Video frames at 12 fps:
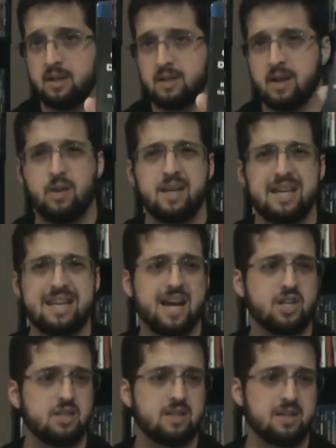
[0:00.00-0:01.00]
the only
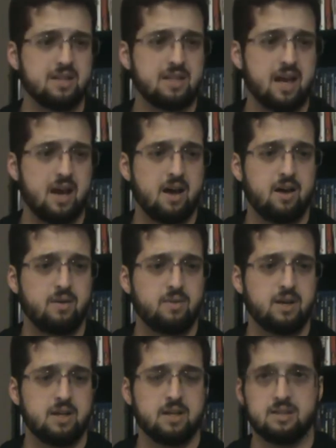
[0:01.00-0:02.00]
connection these
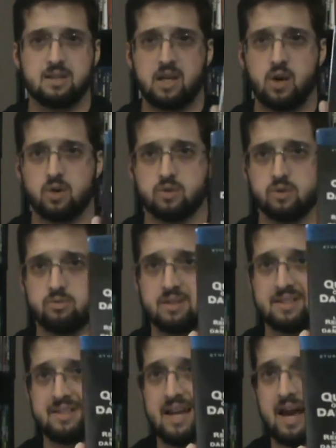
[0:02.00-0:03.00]
have is the character of
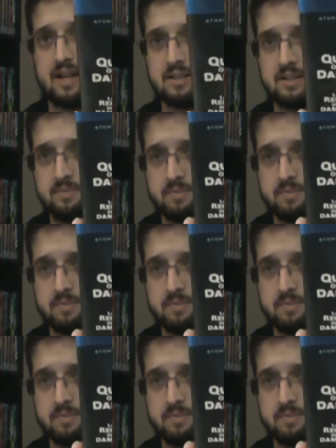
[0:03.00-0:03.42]
Lestat.